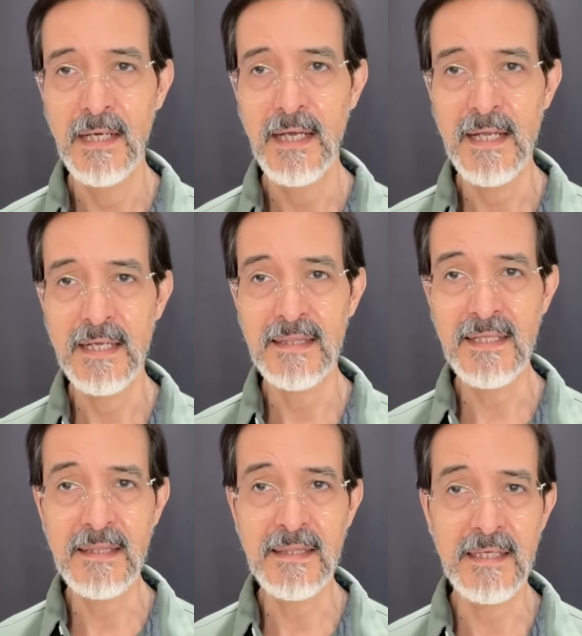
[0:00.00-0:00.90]
And I
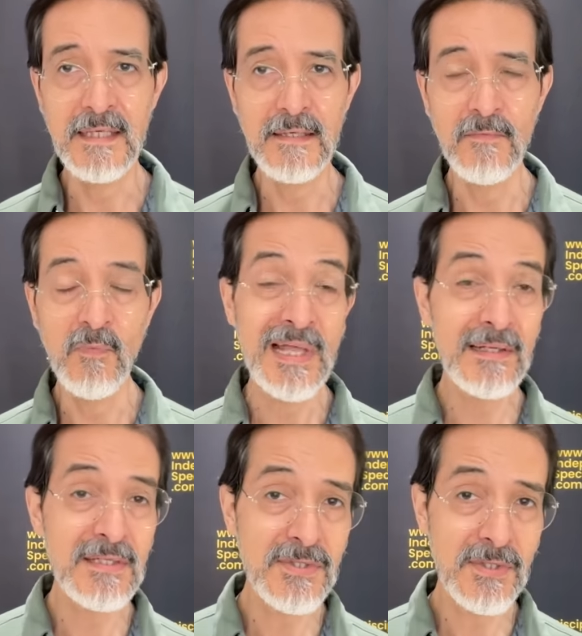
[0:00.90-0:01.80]
think the
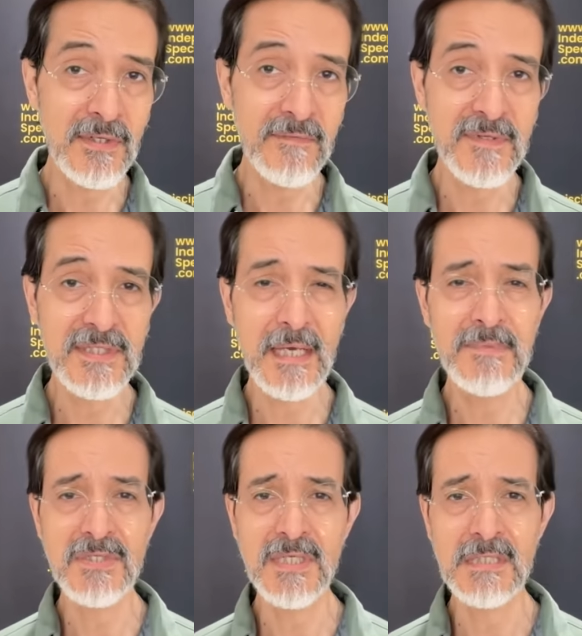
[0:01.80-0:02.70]
well deserved
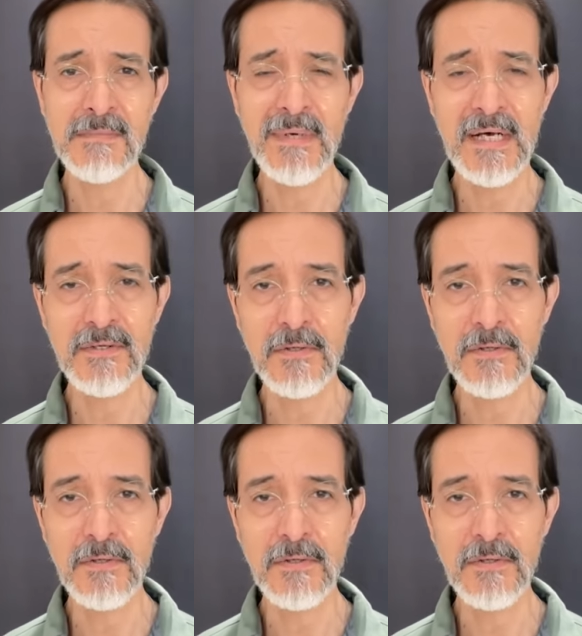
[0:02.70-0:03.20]
skepticism about